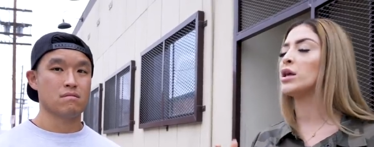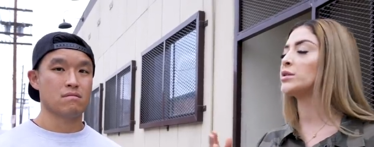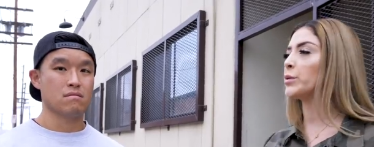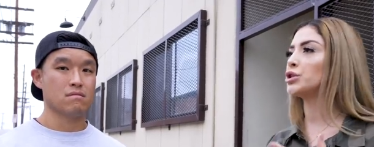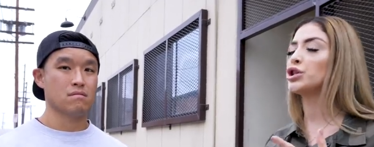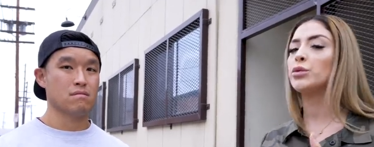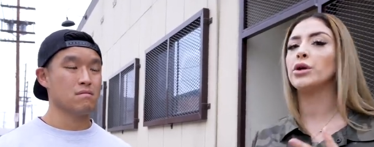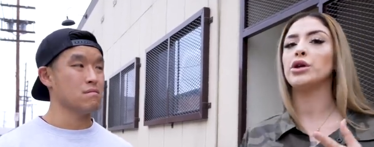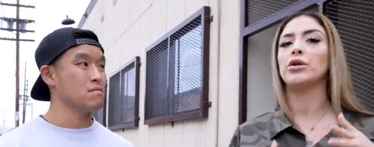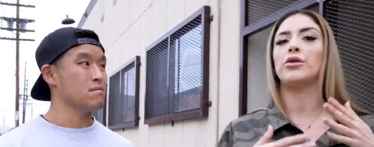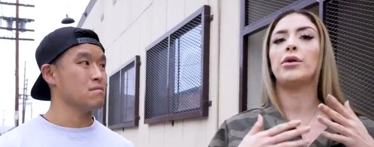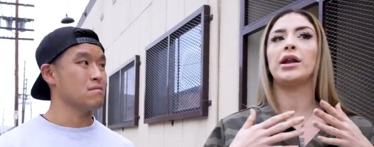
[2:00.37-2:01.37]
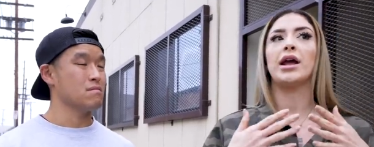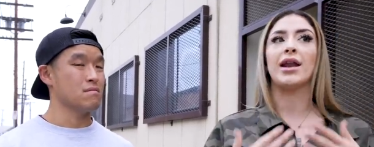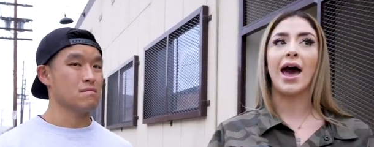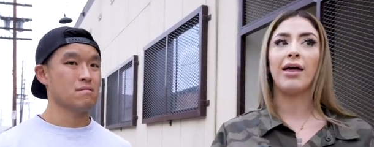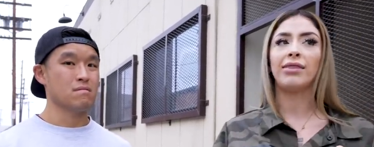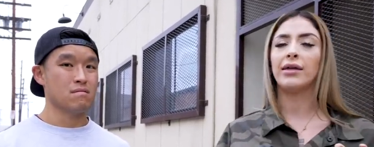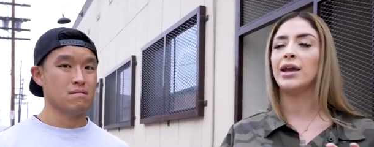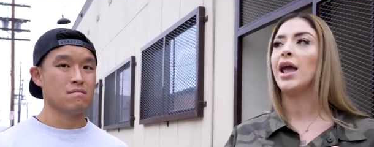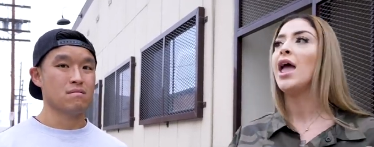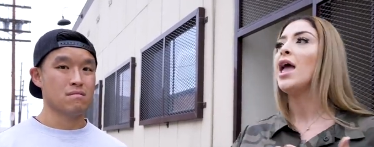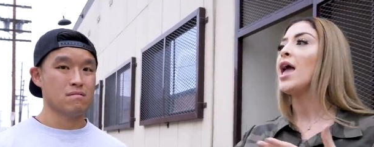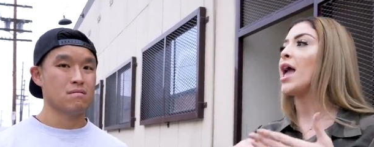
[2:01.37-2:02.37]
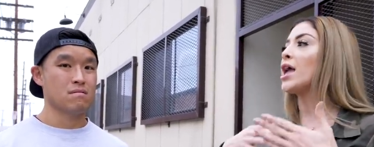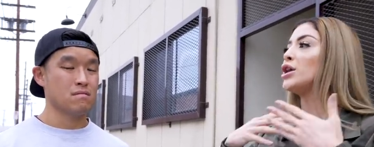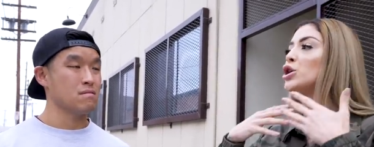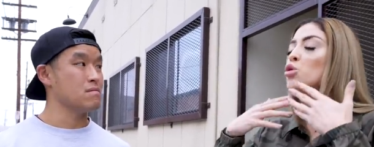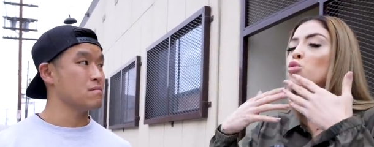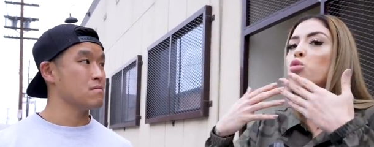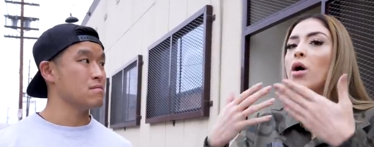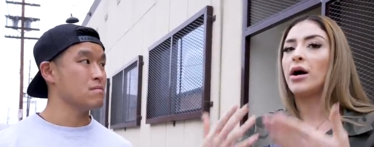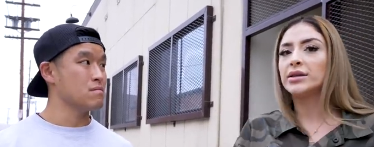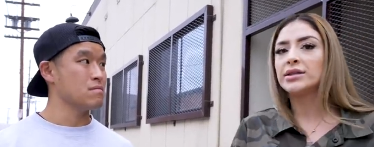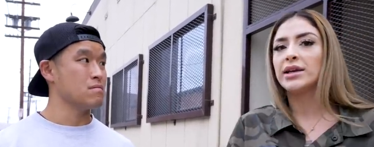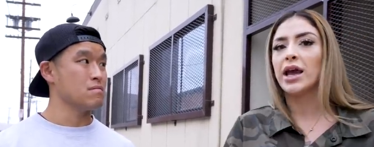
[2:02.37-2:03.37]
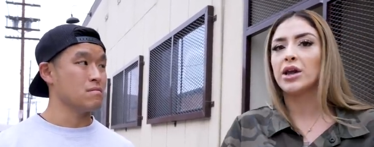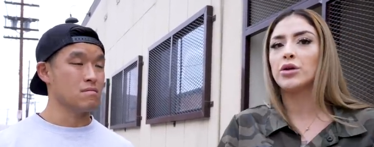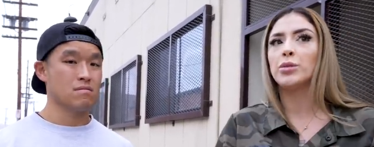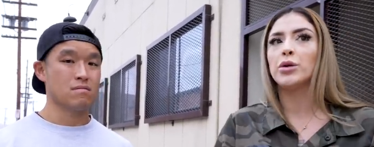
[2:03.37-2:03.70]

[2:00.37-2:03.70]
Speaker 1: especially when you're already an athlete and you want to get your